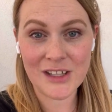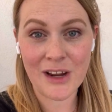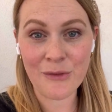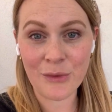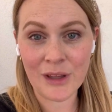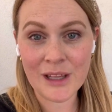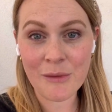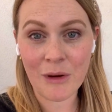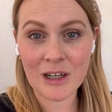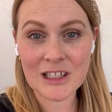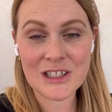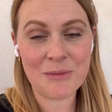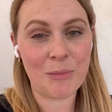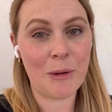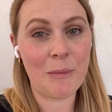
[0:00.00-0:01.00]
I really wanted
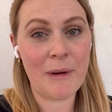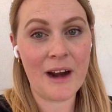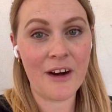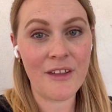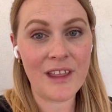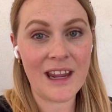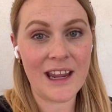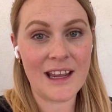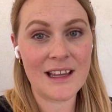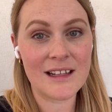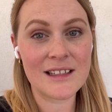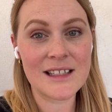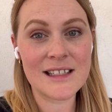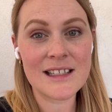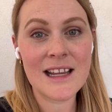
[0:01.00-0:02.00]
to prepare the
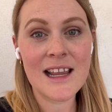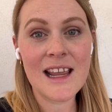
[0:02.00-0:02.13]
kids